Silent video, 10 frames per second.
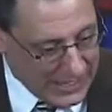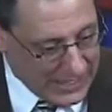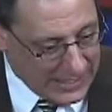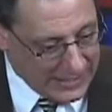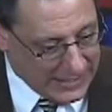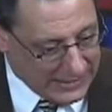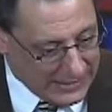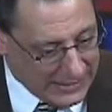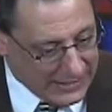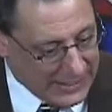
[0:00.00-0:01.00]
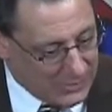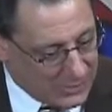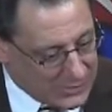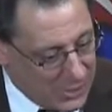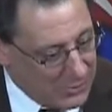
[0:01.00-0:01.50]

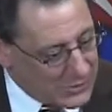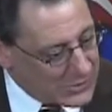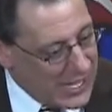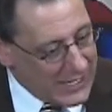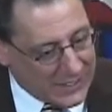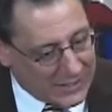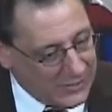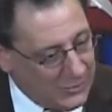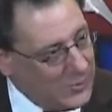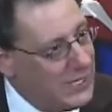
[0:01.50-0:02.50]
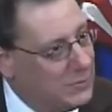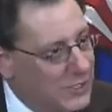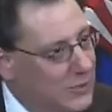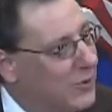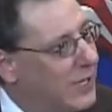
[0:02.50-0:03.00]
it was almost like we had
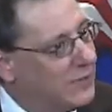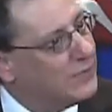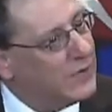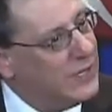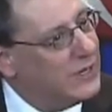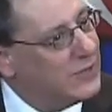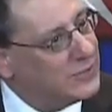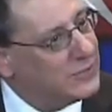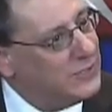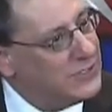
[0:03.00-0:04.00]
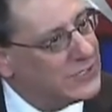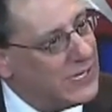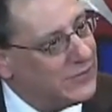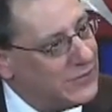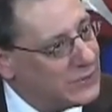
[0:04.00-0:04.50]
been doing it for years. We just
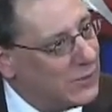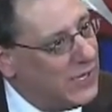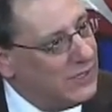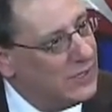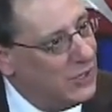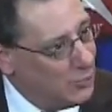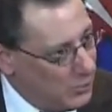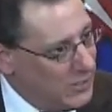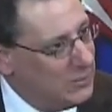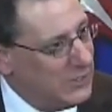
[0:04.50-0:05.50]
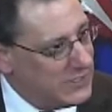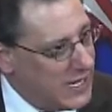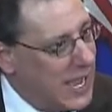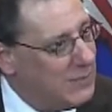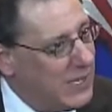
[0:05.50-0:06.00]
got this great rhythm and
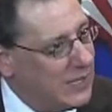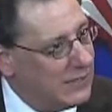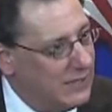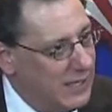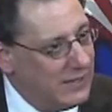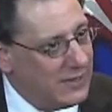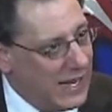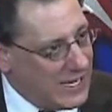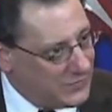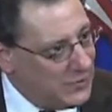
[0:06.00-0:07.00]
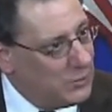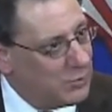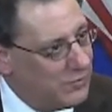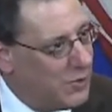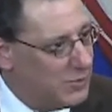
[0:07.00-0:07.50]
timing, and the last few
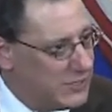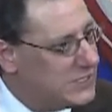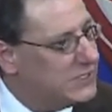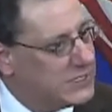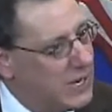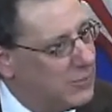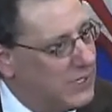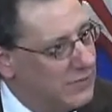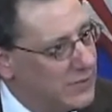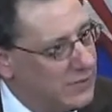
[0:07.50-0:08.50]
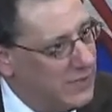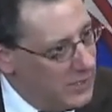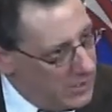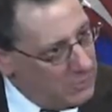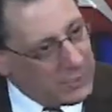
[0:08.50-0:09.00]
performances I would even
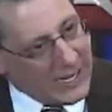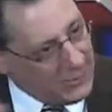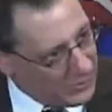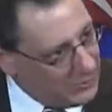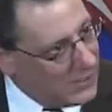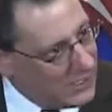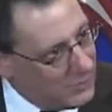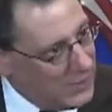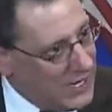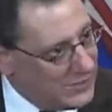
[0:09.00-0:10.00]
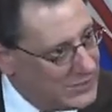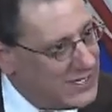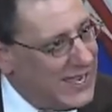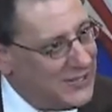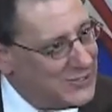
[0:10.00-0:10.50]
play with him a little bit on
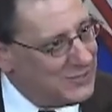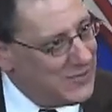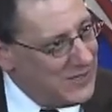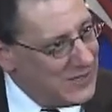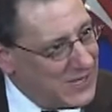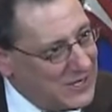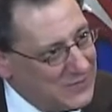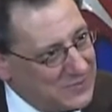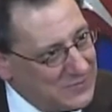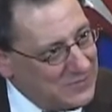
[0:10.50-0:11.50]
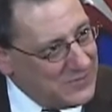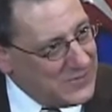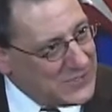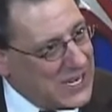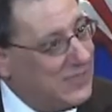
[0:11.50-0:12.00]
stage and kind of
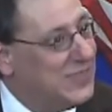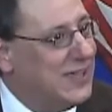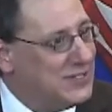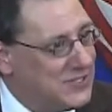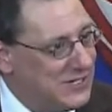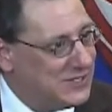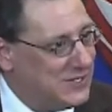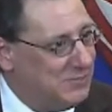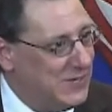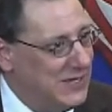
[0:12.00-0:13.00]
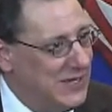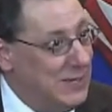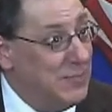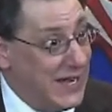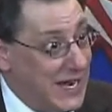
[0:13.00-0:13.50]
say things that
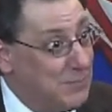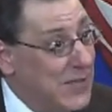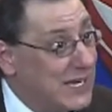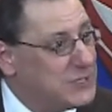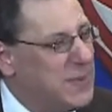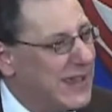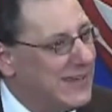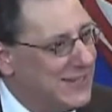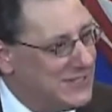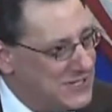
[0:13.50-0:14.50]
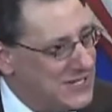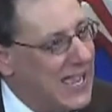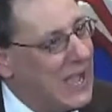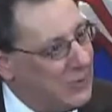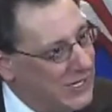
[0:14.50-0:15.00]
he might not be expecting, to see
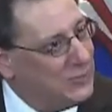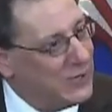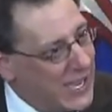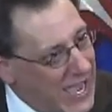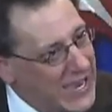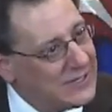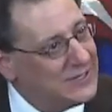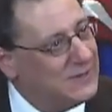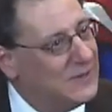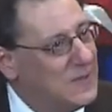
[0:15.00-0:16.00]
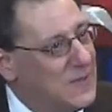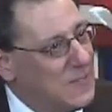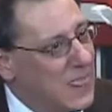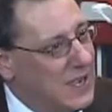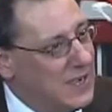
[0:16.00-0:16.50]
how he'd react. And
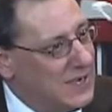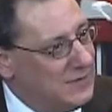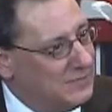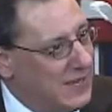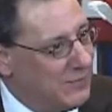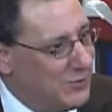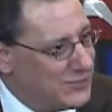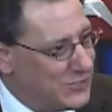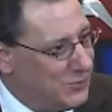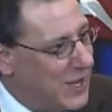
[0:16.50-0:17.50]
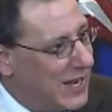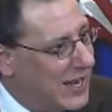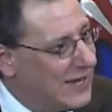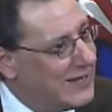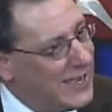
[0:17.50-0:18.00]
every once in a
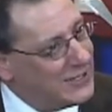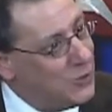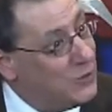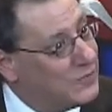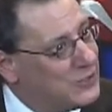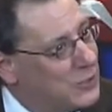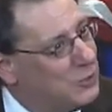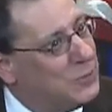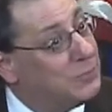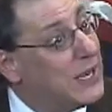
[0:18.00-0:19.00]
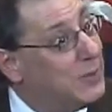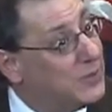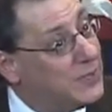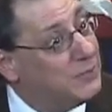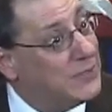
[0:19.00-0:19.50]
while I'd go over to him and play
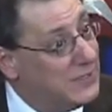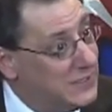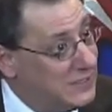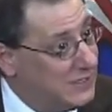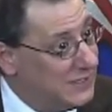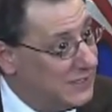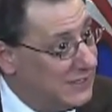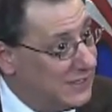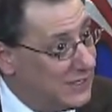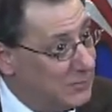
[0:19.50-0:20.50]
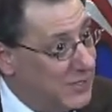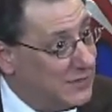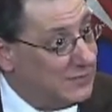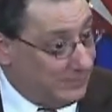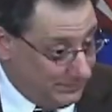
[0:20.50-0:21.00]
with him a little
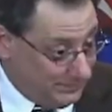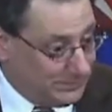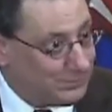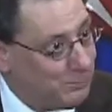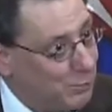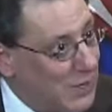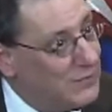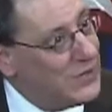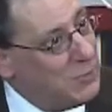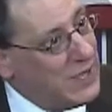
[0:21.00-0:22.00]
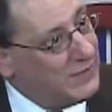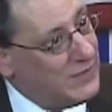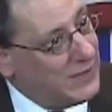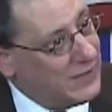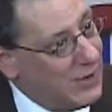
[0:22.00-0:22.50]
bit for the
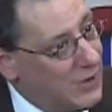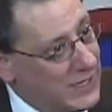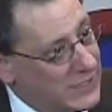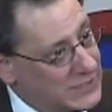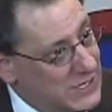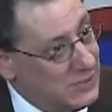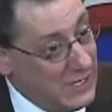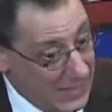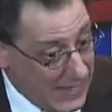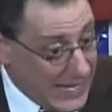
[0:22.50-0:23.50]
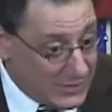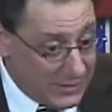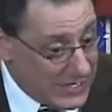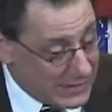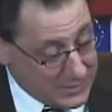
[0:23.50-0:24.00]
benefit of the audience. So that
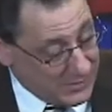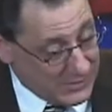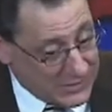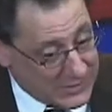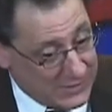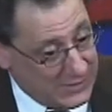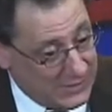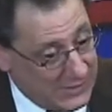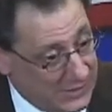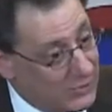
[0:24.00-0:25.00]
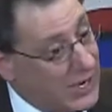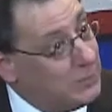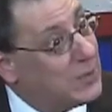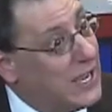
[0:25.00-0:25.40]
turned out to be just a great